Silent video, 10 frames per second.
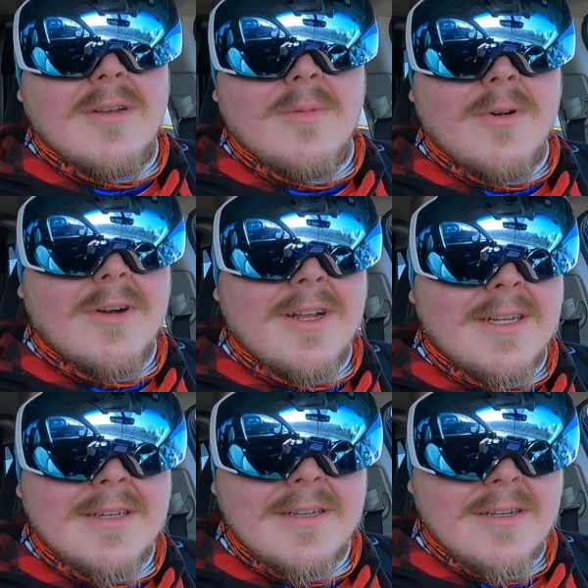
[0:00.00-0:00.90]
into
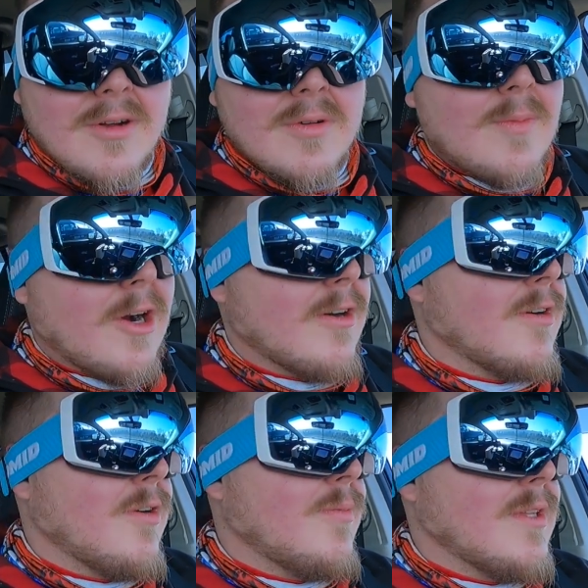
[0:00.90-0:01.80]
work and go
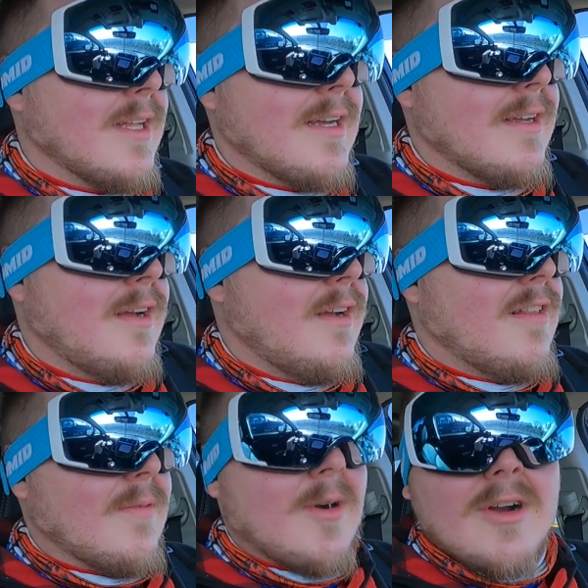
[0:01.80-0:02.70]
tomorrow, but like
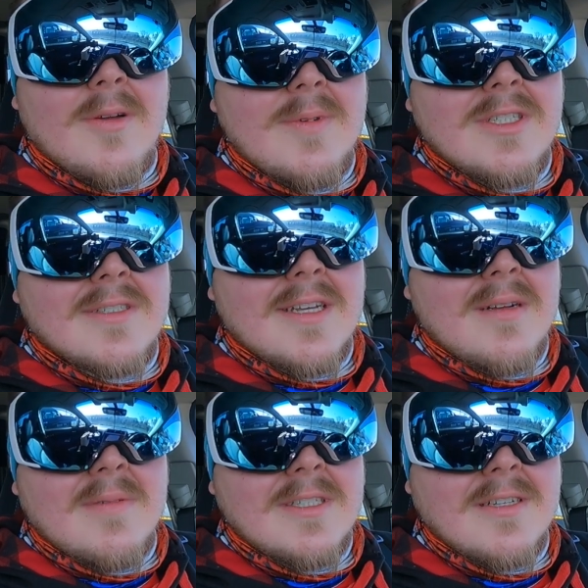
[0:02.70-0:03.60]
tomorrow could be just
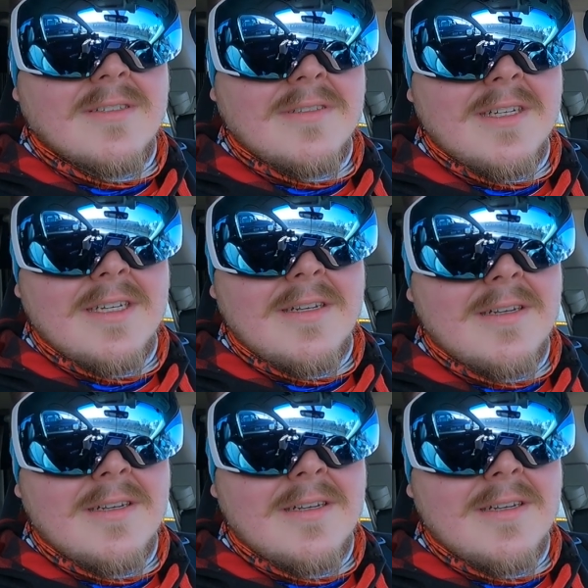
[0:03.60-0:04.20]
like it was yesterday.